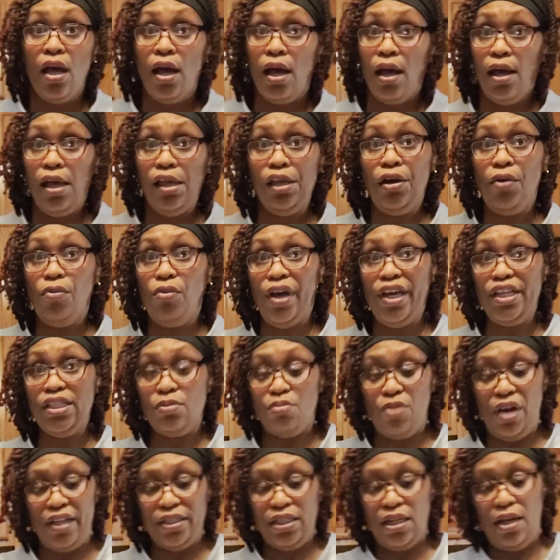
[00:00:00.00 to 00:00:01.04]
I ain't gonna waste
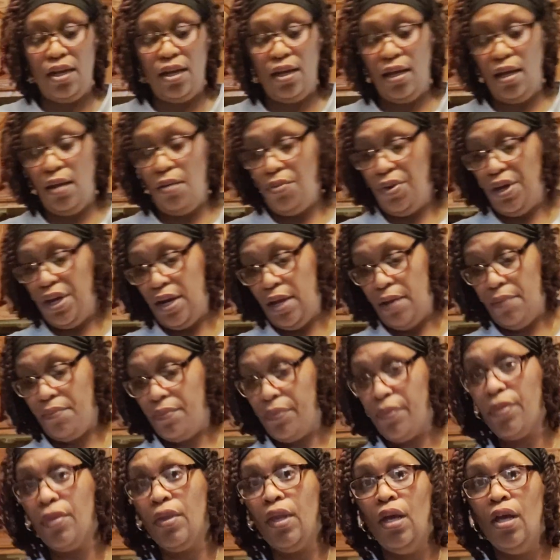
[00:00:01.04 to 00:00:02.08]
my time with it.
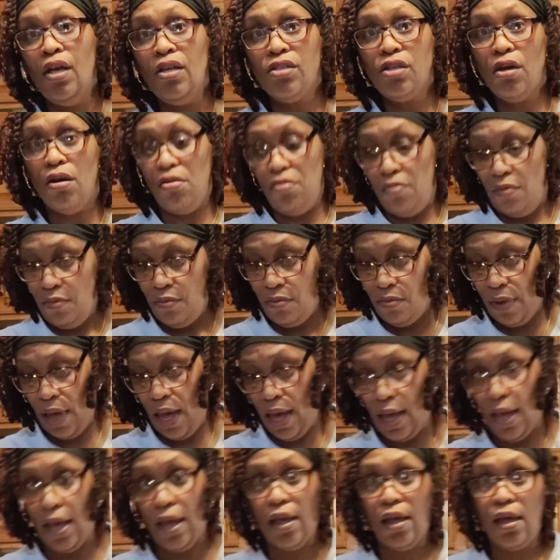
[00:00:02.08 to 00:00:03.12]
So,
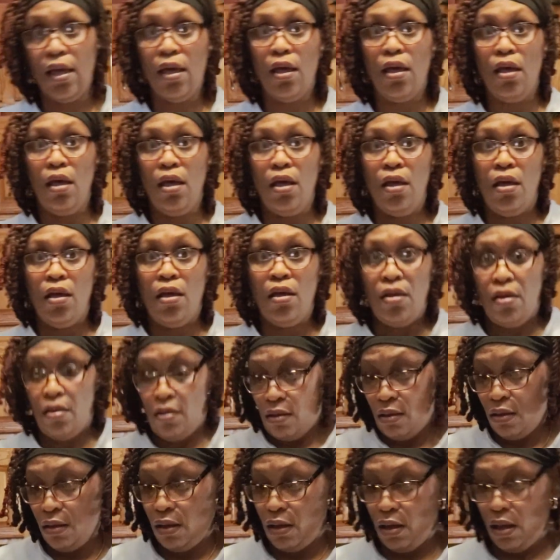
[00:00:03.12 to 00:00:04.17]
hey,
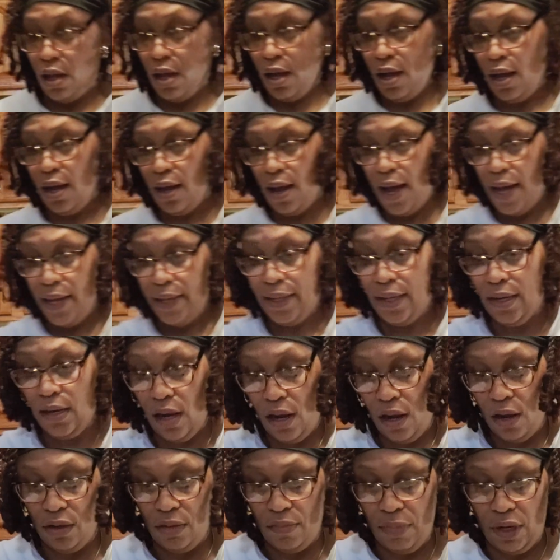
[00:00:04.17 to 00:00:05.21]
I get
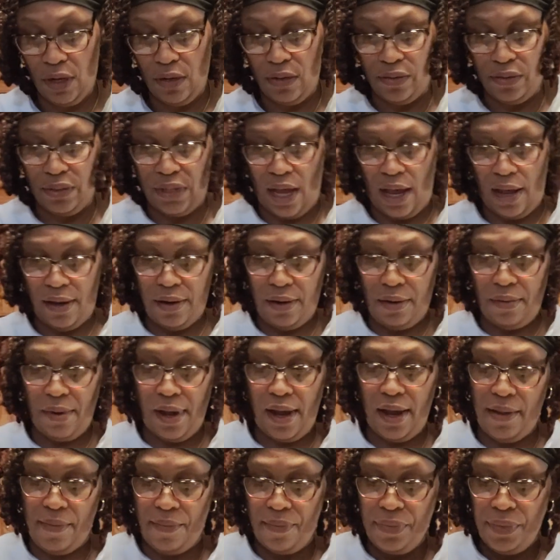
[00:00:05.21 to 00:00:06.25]
all the bones out, all
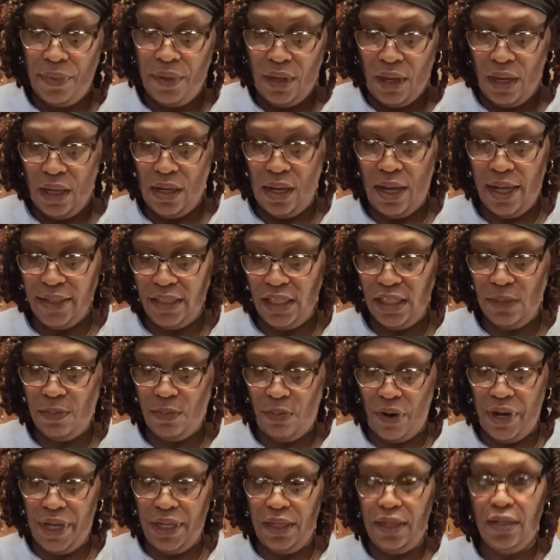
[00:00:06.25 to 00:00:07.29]
right? And I just
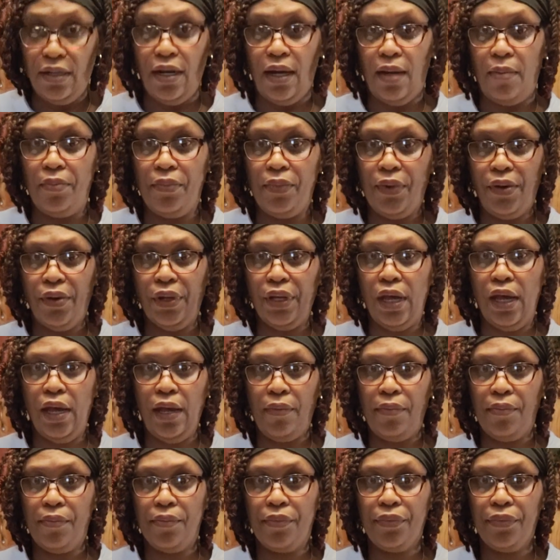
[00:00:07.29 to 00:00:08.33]
break it up,
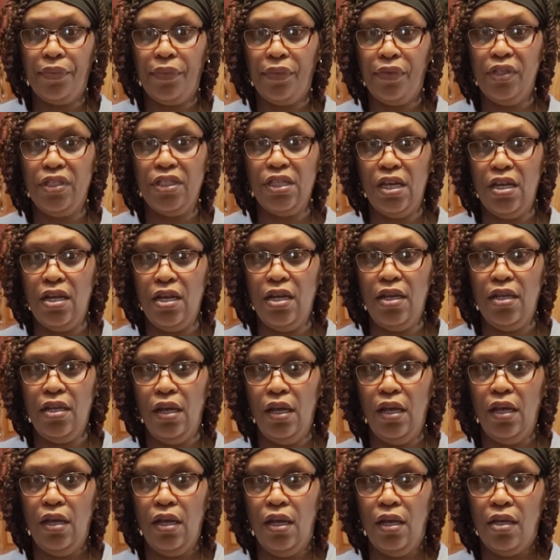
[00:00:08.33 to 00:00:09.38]
okay? You see this?
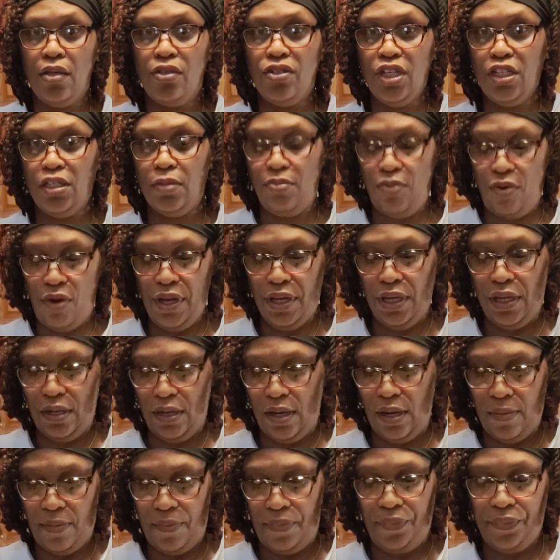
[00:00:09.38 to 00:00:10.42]
Just break it
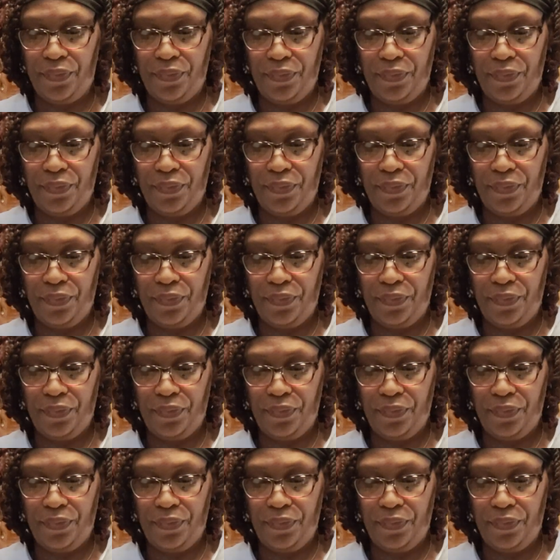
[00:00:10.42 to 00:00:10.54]
up.